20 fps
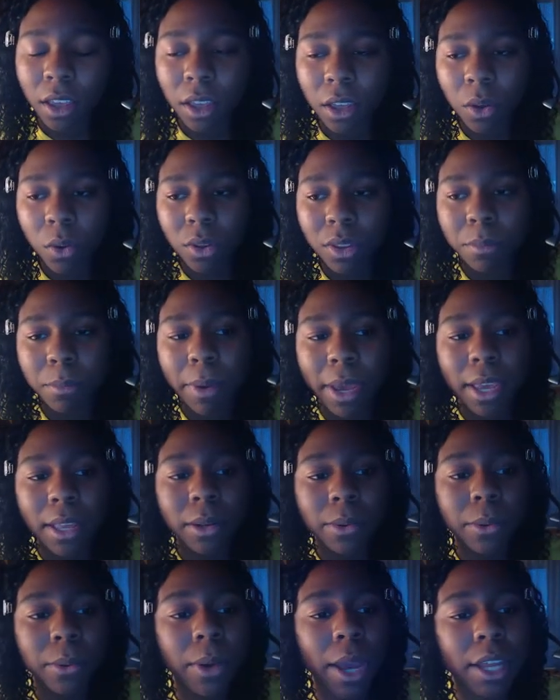With
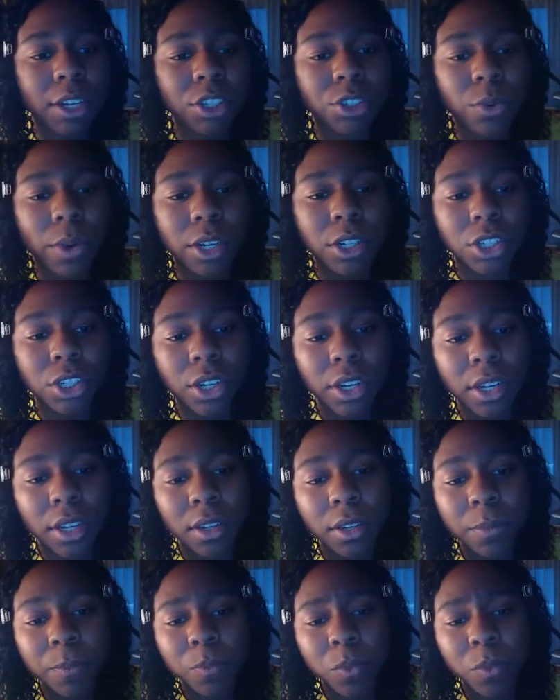Bailu and Shuangjiang,